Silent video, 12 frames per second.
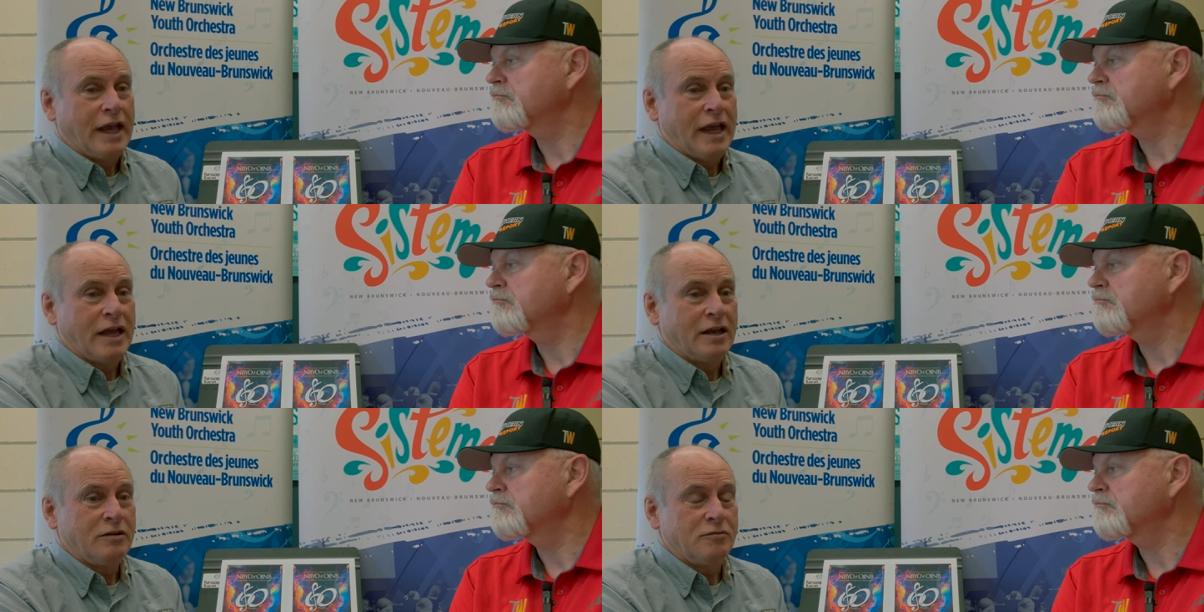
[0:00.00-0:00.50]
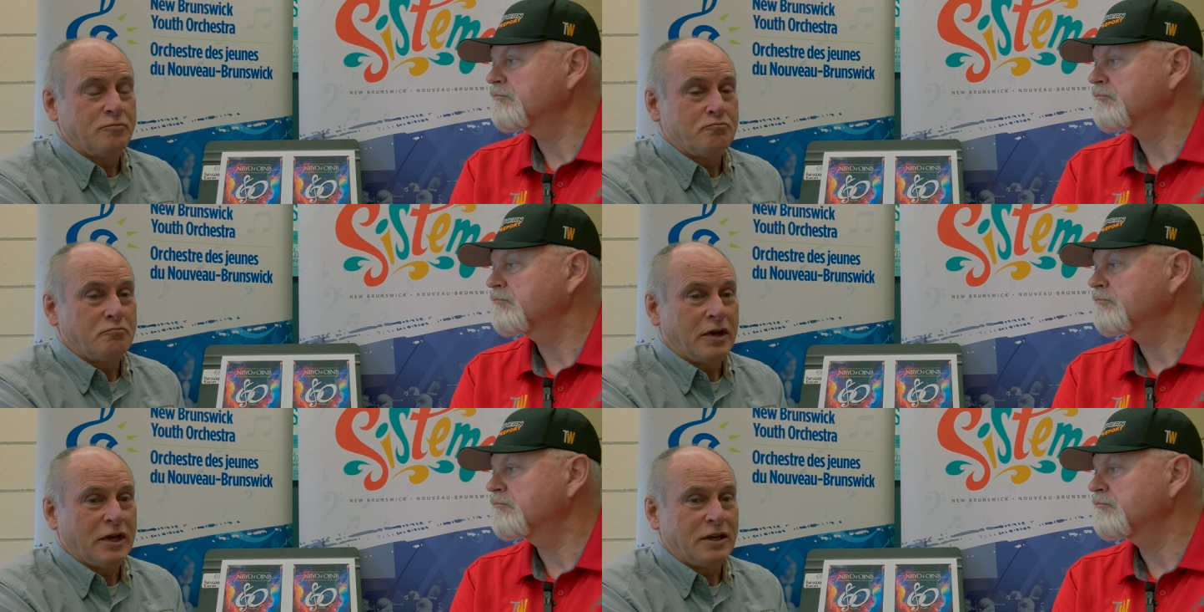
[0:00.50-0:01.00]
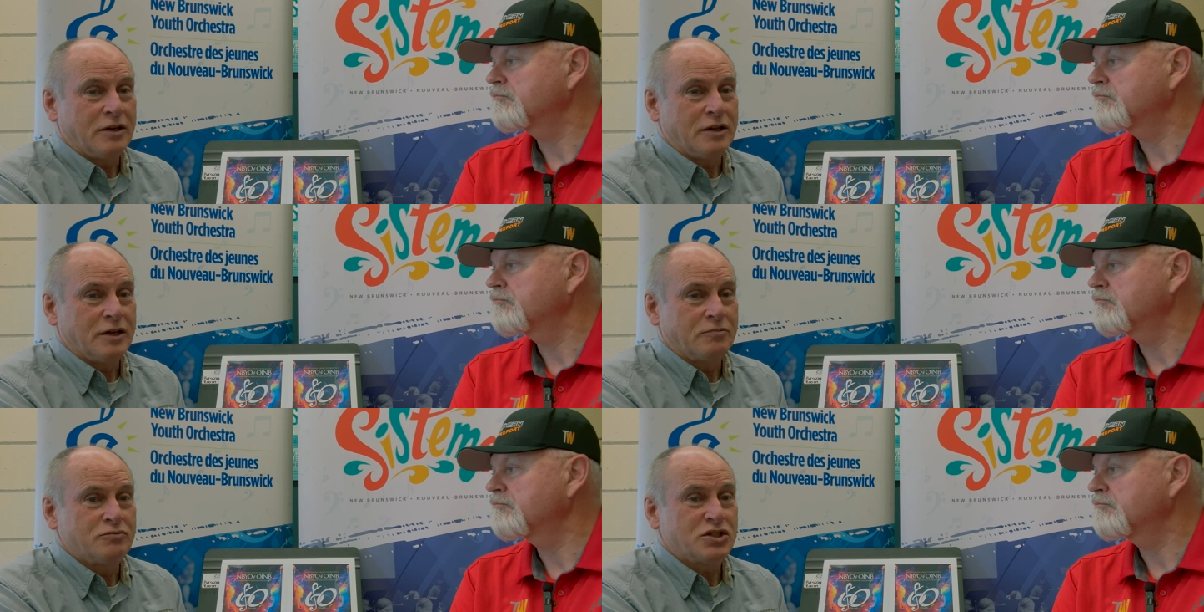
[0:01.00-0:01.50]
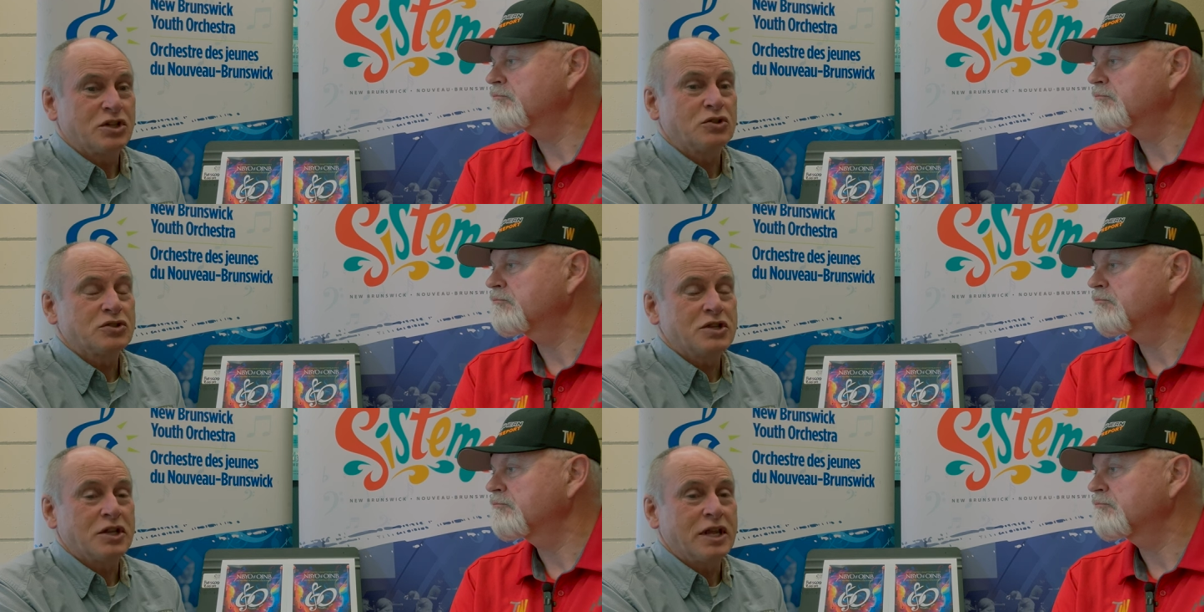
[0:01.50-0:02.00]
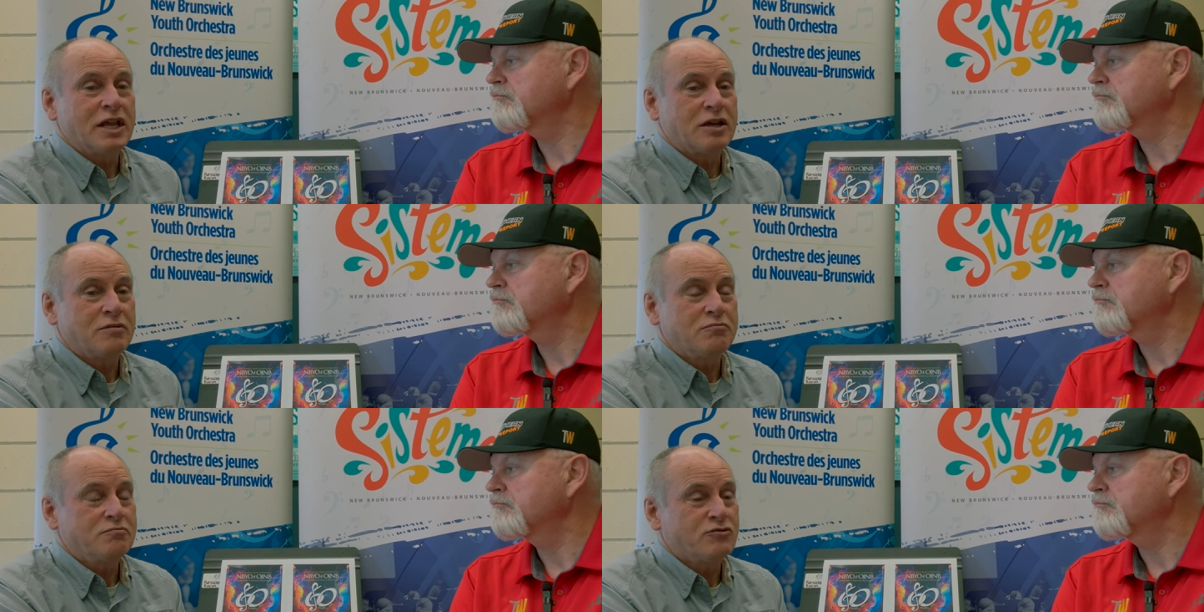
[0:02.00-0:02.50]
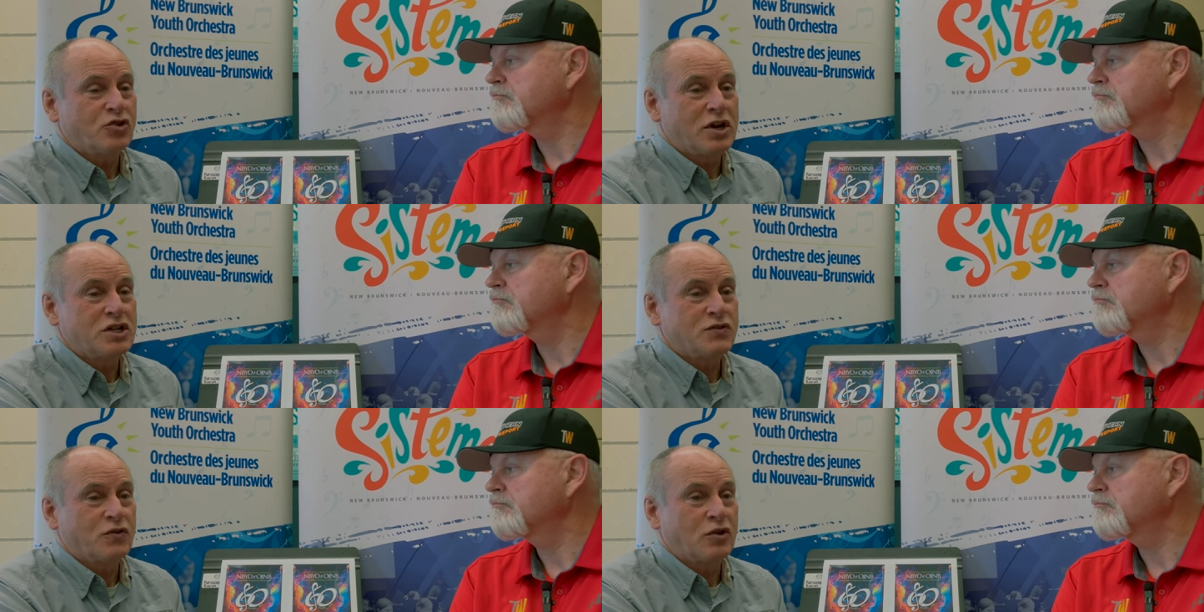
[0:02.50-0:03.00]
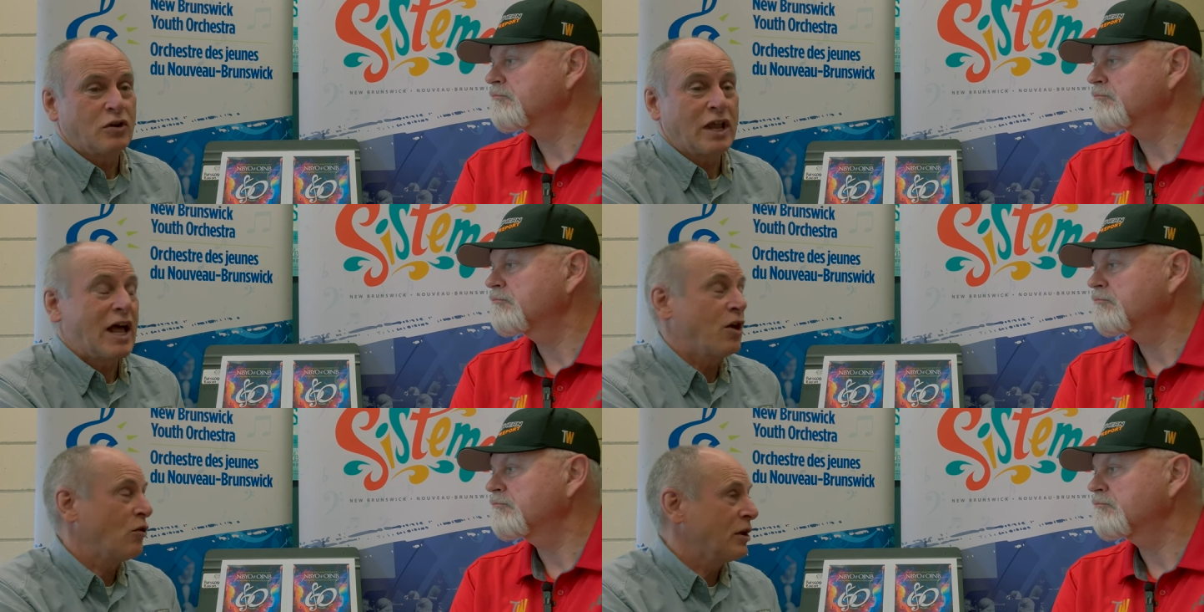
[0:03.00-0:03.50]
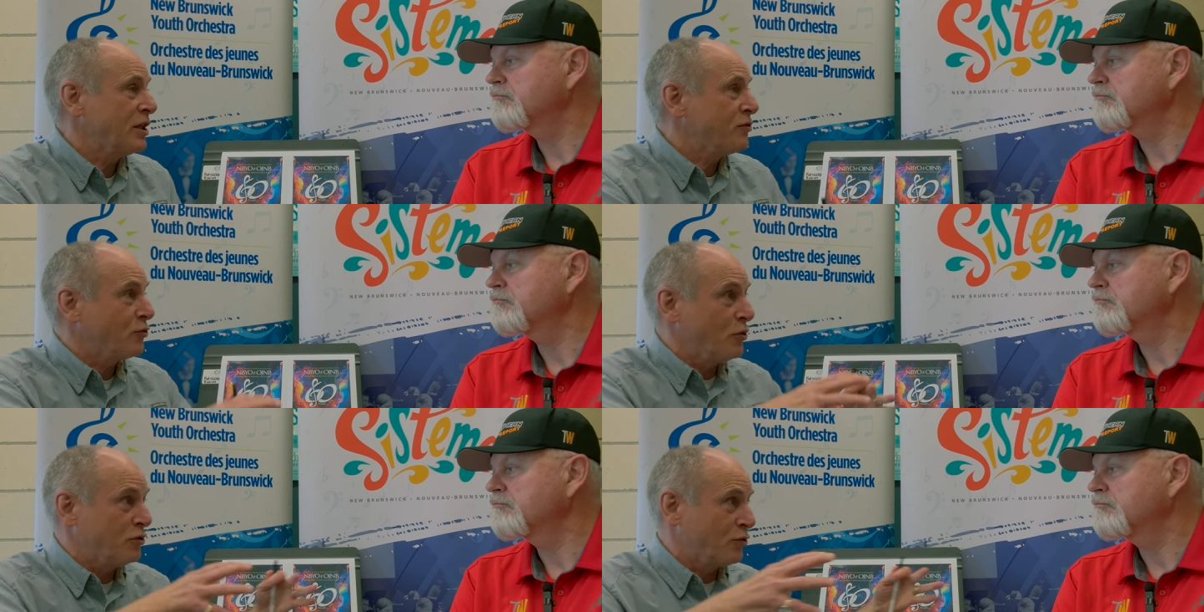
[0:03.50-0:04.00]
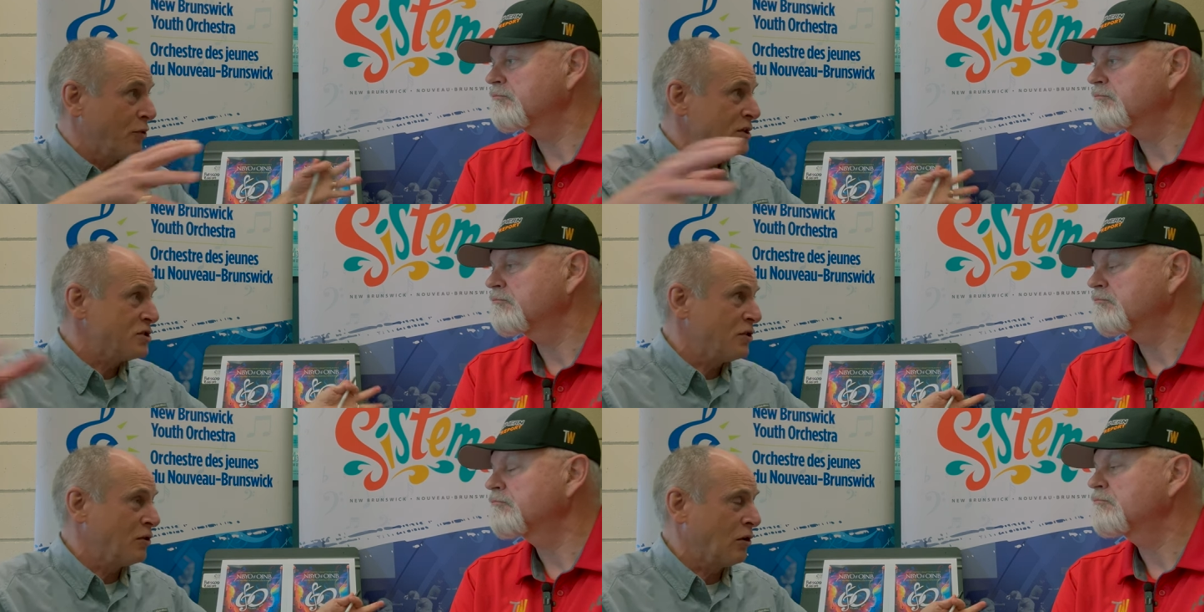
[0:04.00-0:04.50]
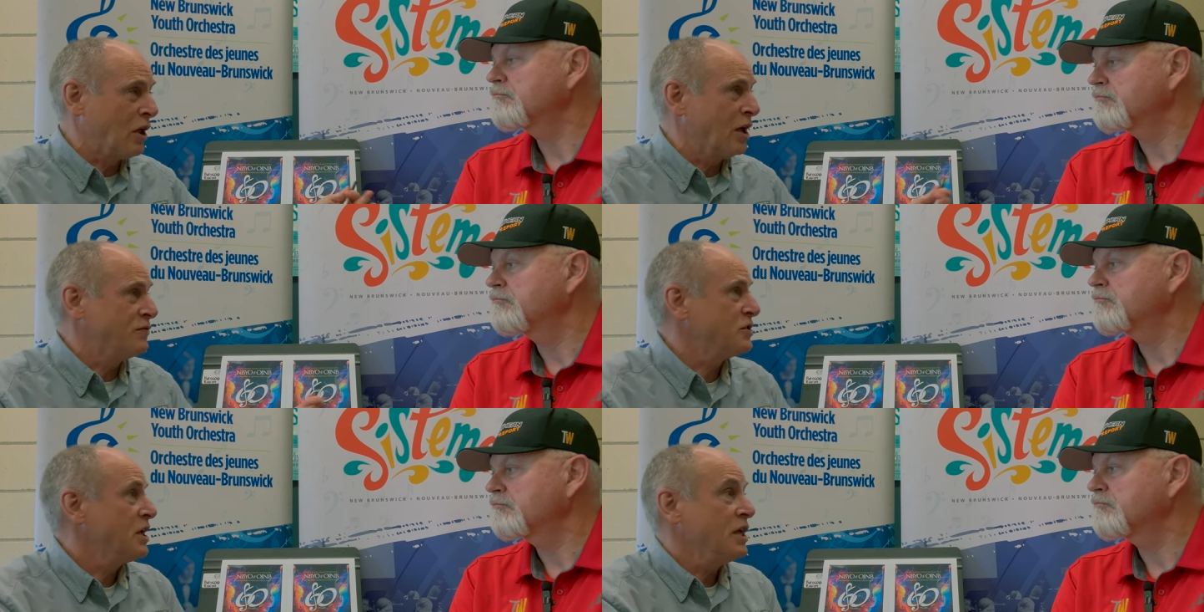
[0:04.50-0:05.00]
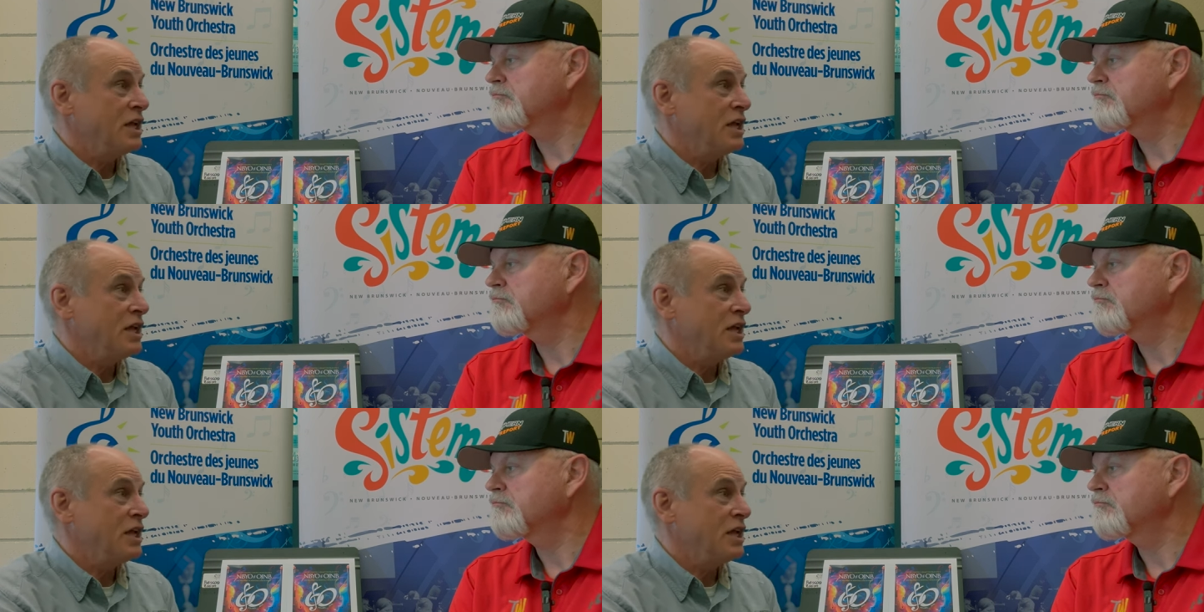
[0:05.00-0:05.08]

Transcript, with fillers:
Speaker 1: and and uh, skills that they can transfer laterally throughout the rest of their lives